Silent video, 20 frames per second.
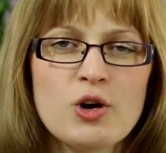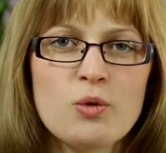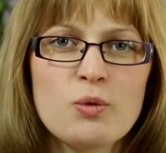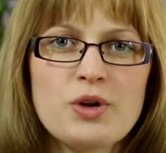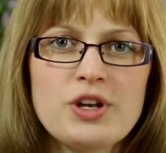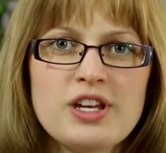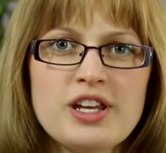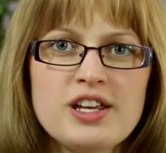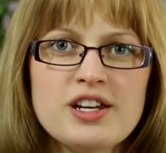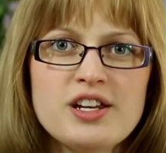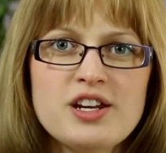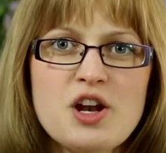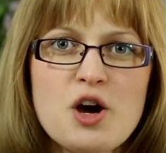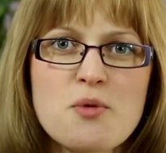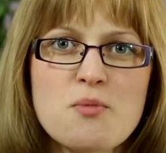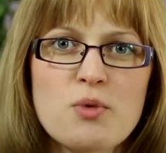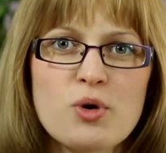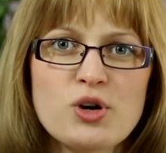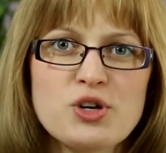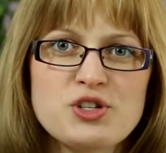We needed
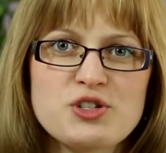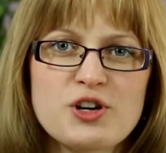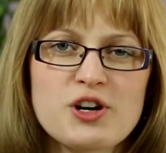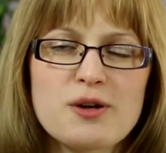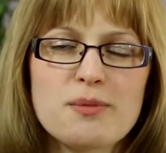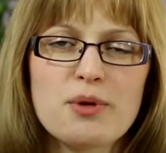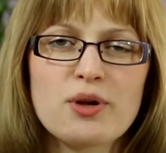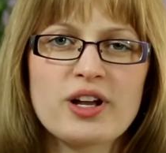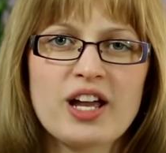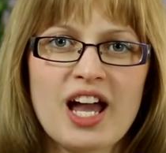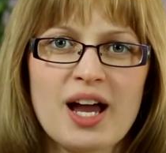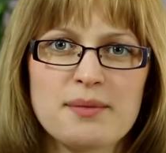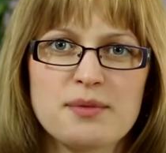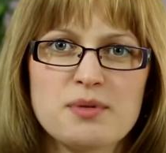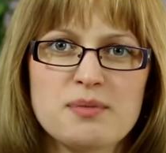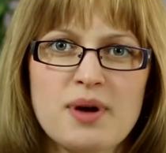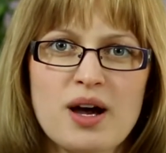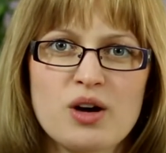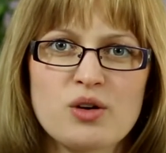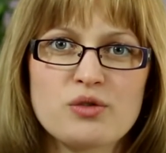a more durable
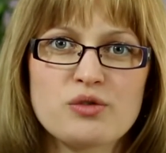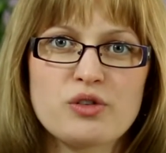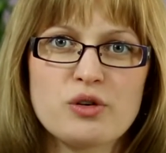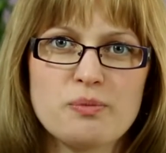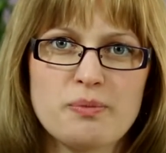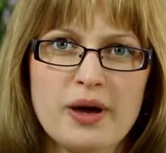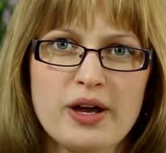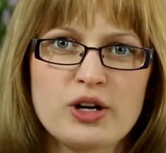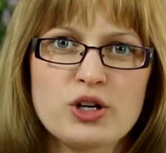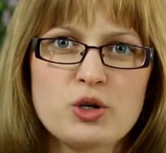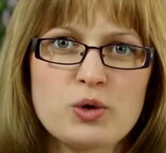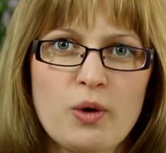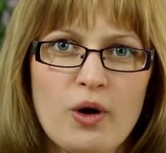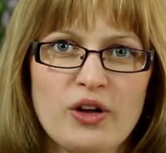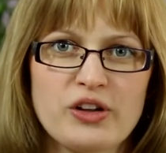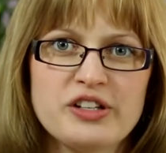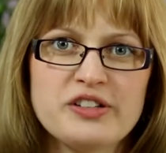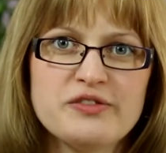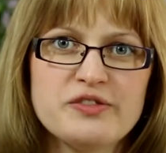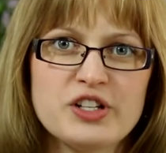camera mount for better
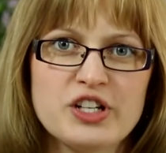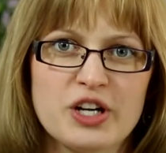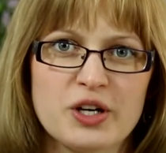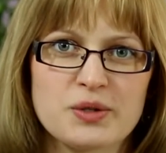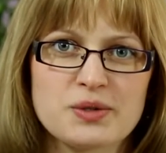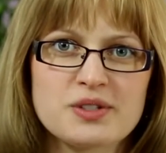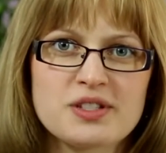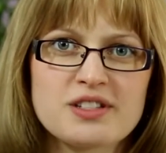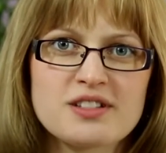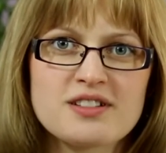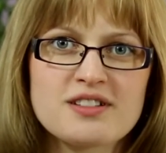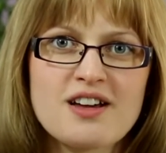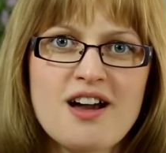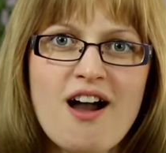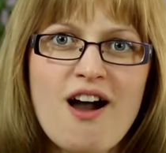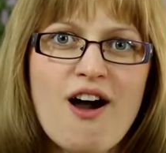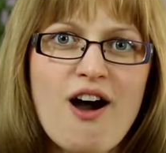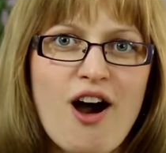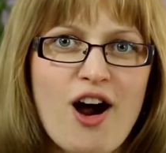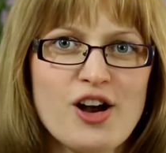quality videos.
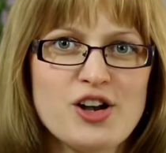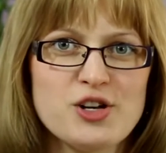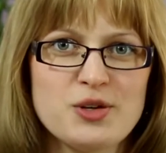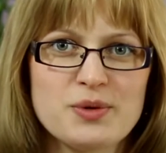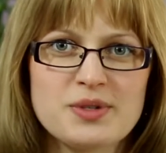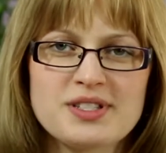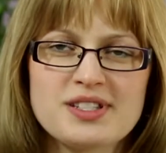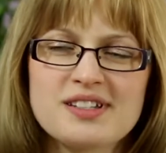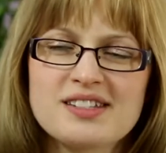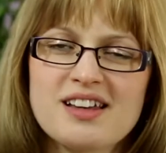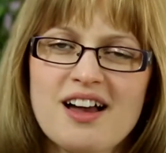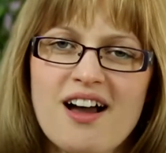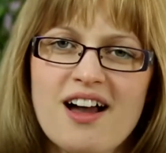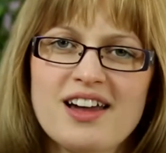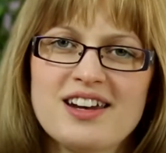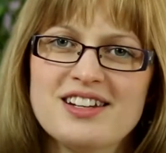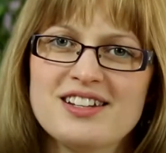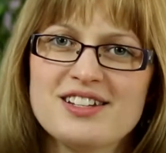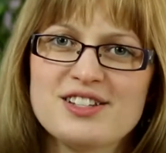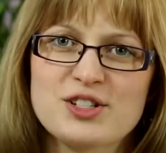Our newest
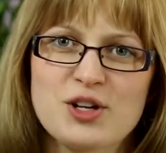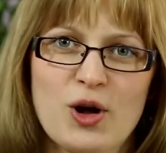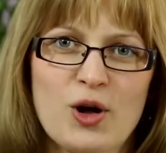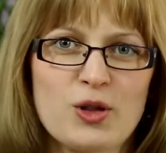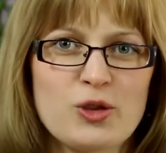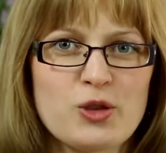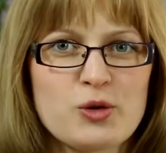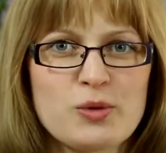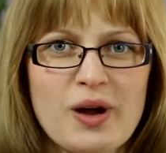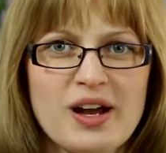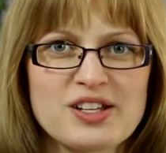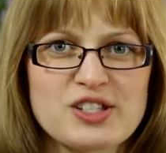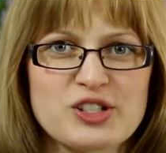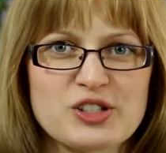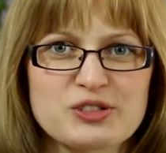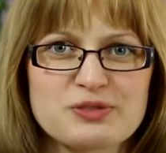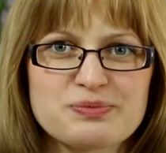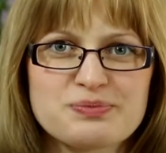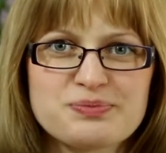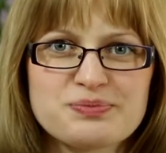design is called the
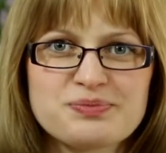Riser.